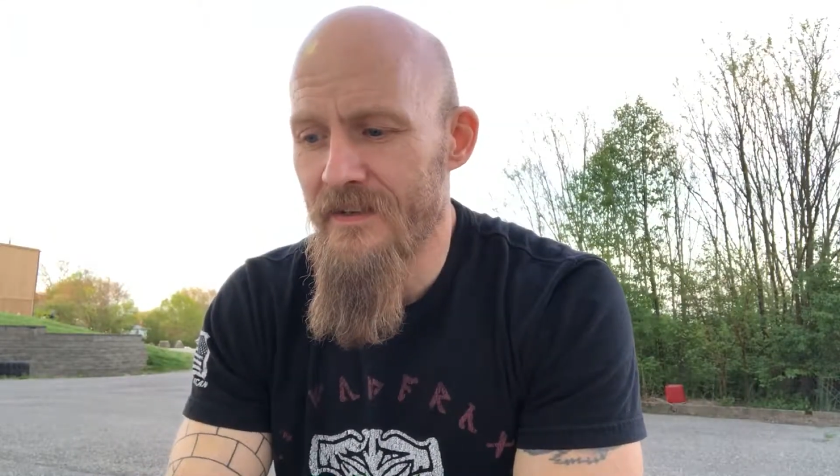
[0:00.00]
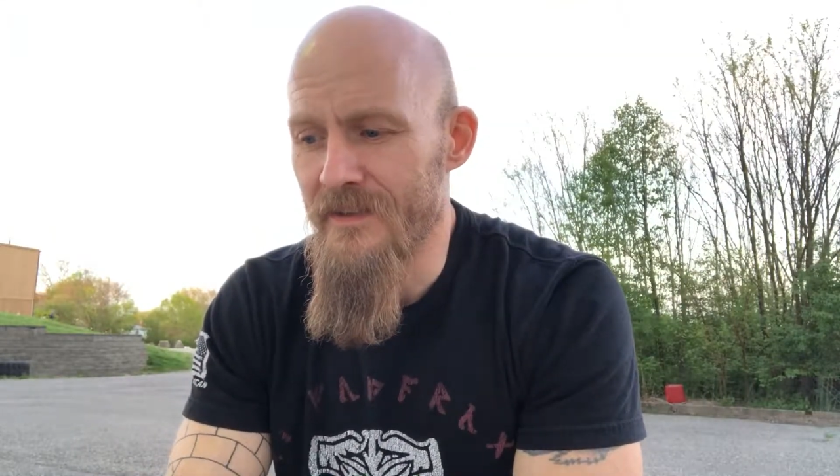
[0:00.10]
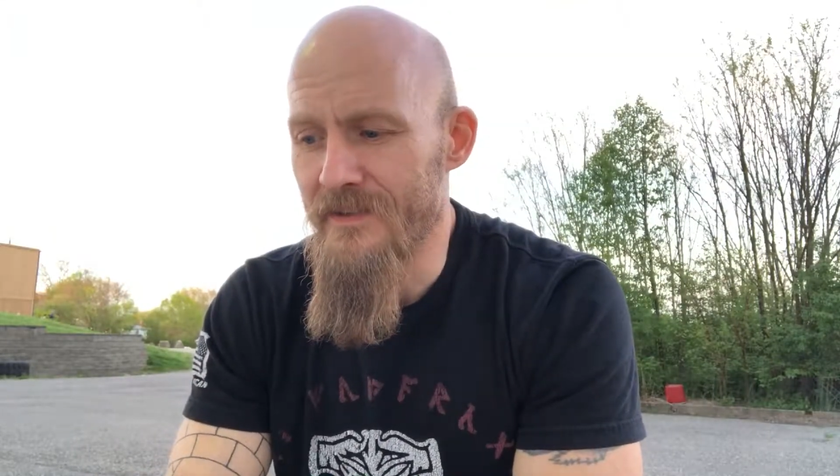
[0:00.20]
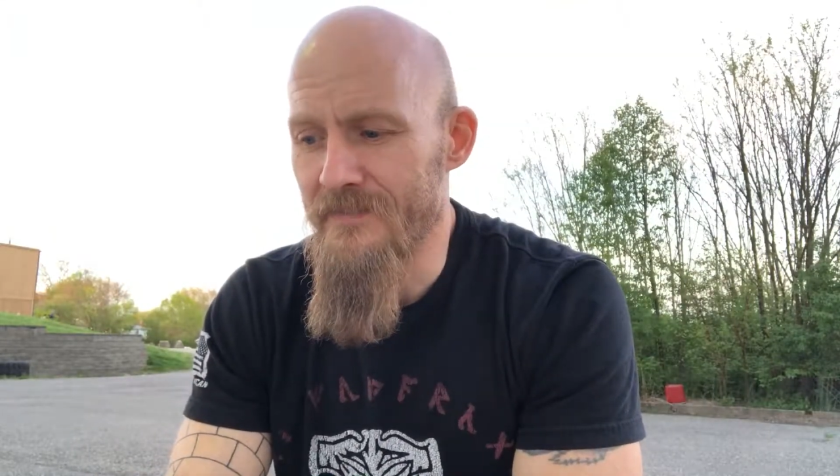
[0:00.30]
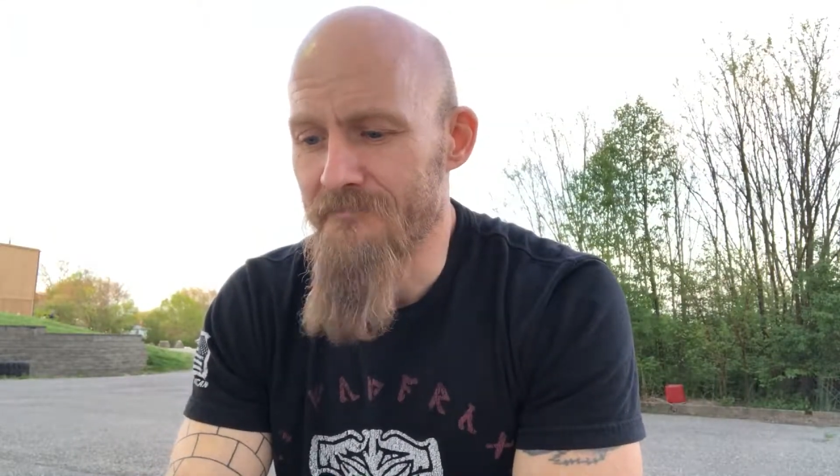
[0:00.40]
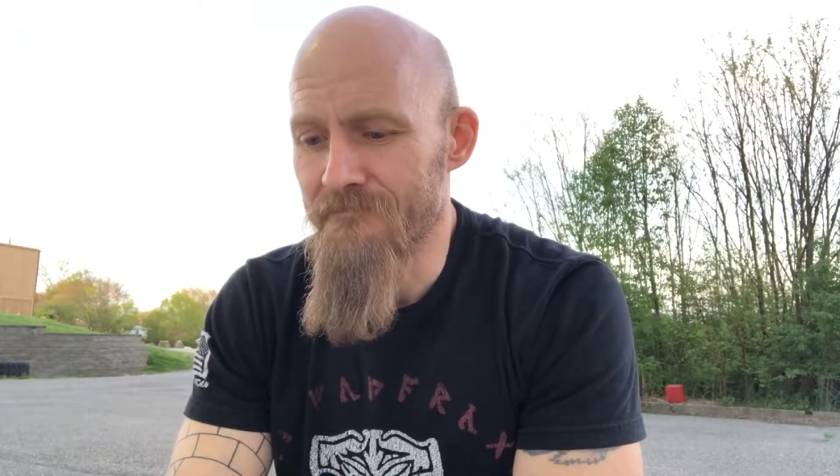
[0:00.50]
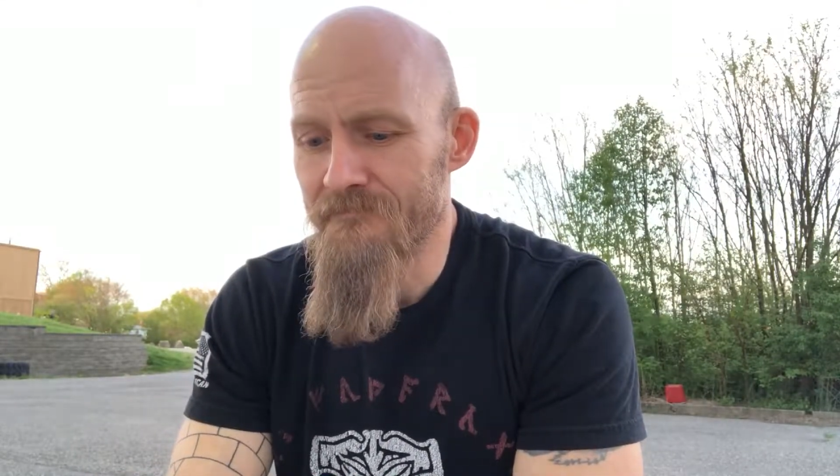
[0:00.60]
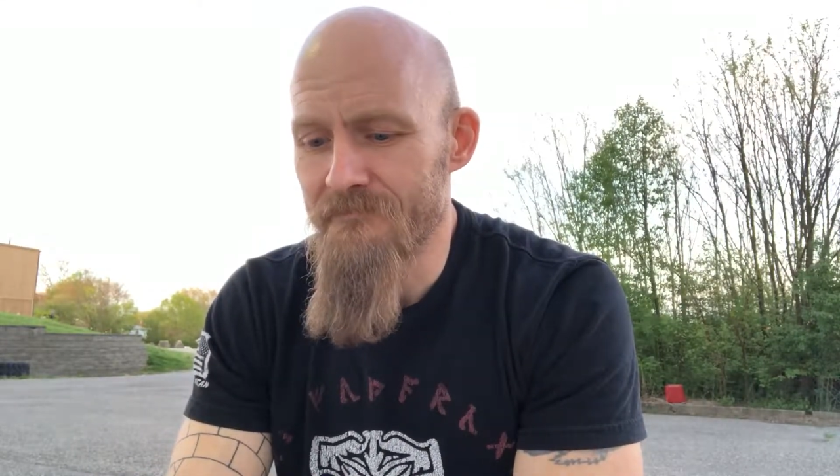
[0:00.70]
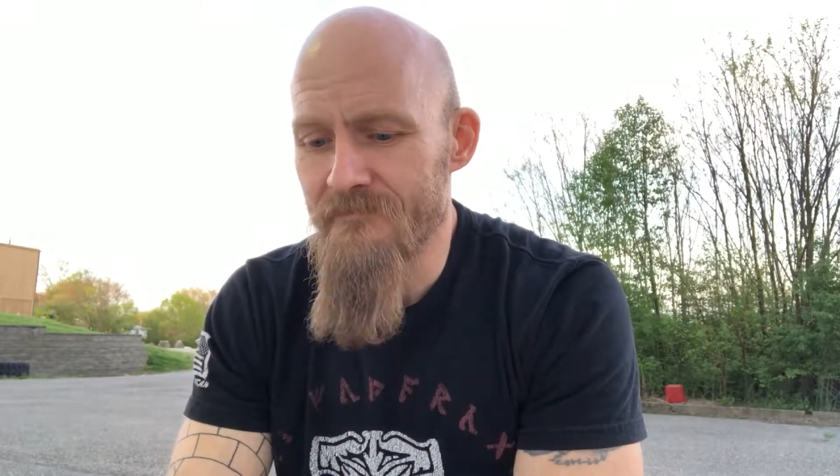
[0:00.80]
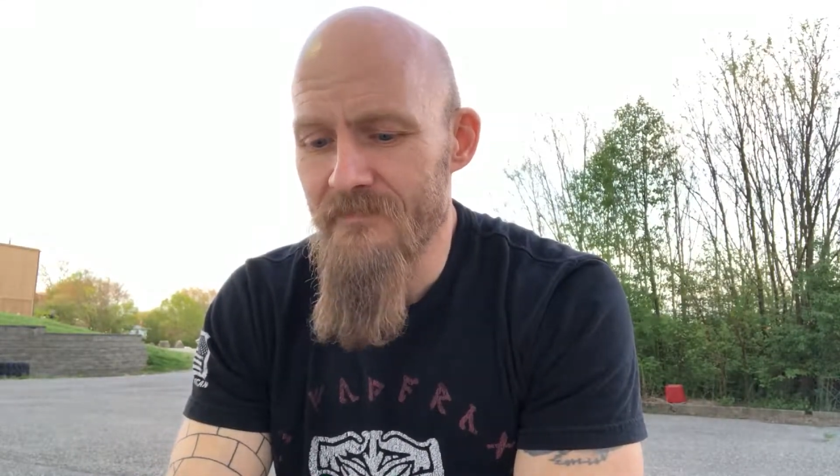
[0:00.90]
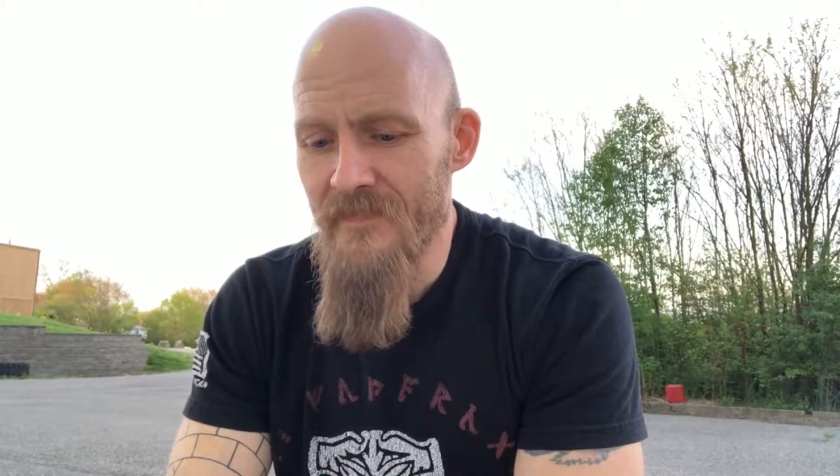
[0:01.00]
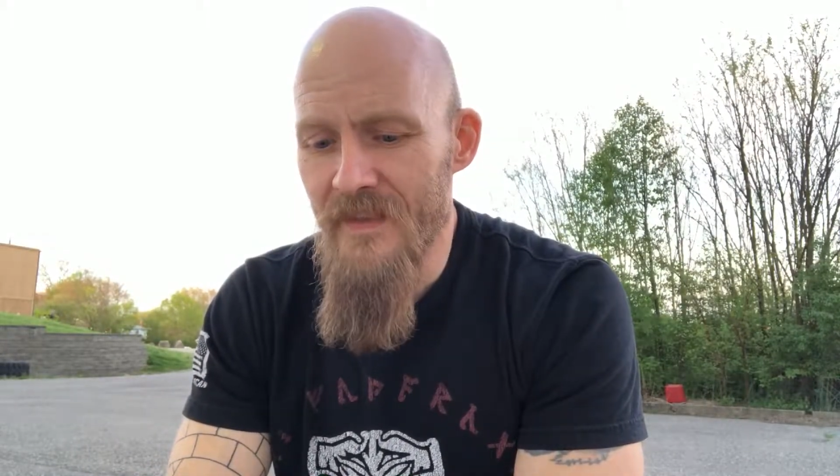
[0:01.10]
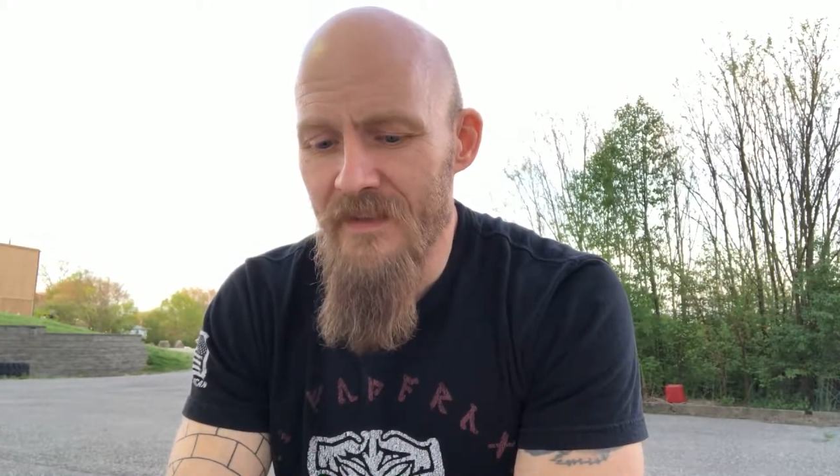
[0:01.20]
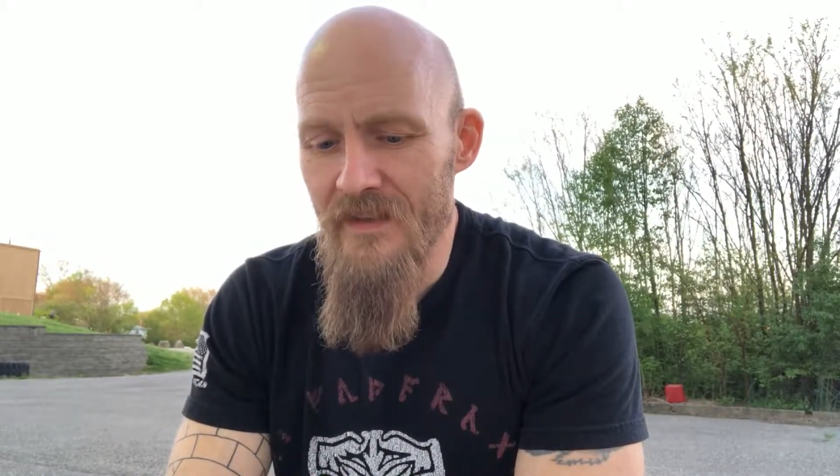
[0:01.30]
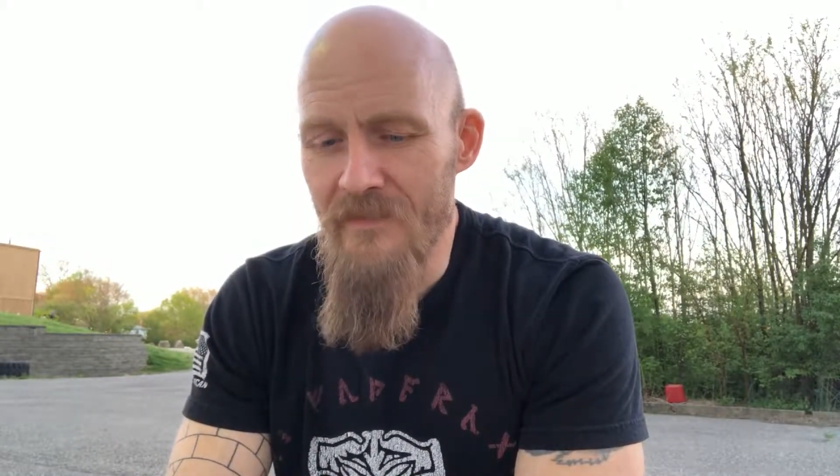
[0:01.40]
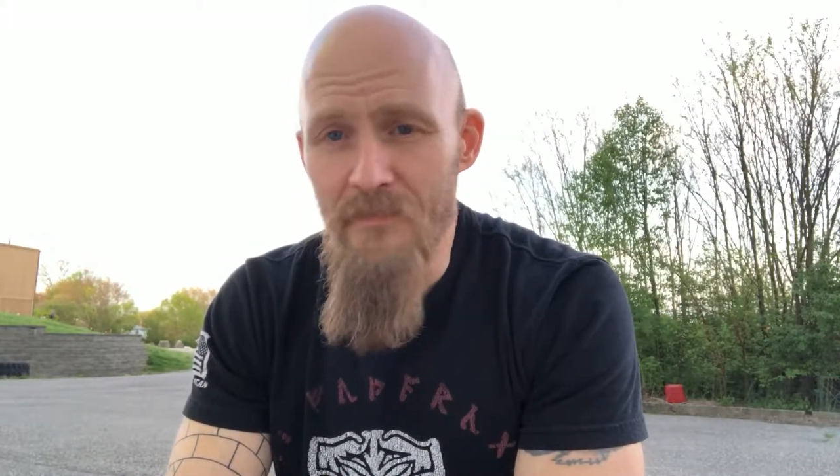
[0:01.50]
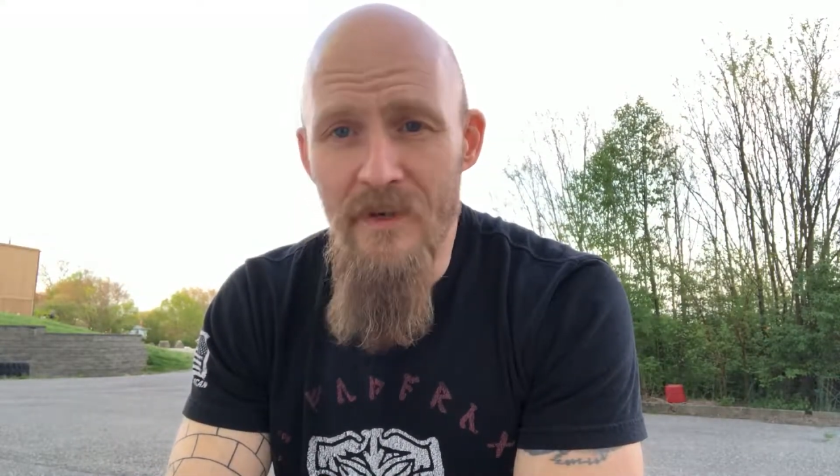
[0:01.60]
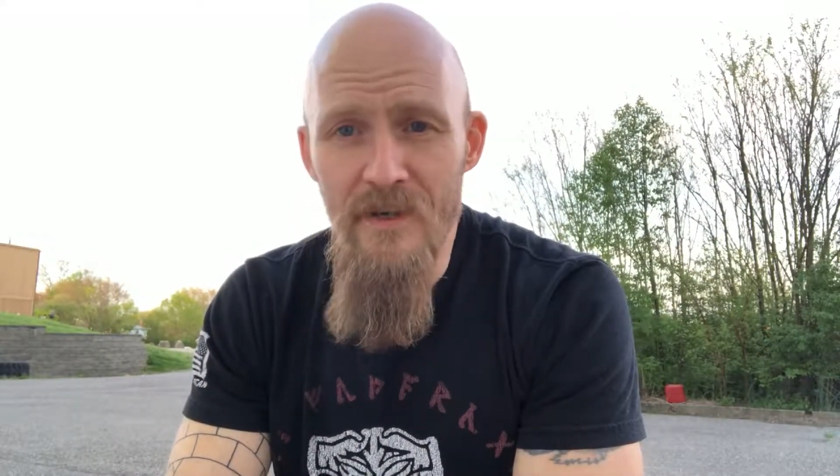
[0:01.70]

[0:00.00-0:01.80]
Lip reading: I've had my